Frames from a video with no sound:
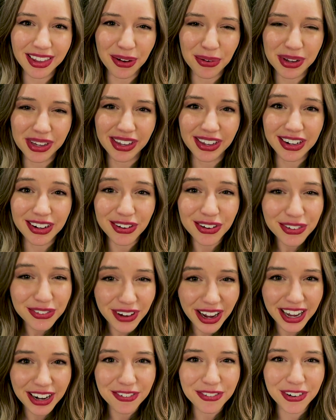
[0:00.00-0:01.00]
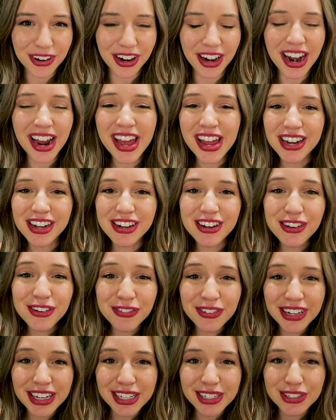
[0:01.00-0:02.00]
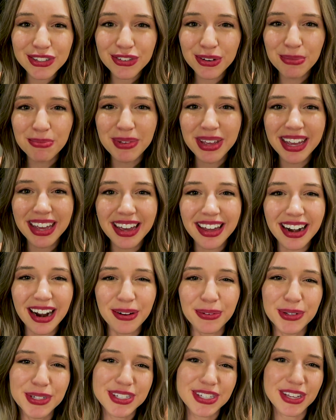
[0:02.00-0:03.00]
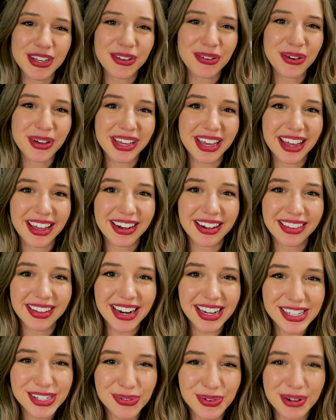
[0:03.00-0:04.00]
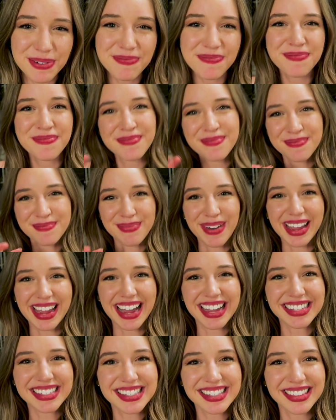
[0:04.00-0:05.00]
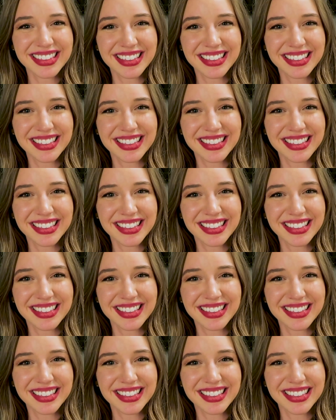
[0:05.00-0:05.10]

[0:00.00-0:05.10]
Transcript: That way you get notified for new videos from me, and I will see you again in the next one. Bye guys.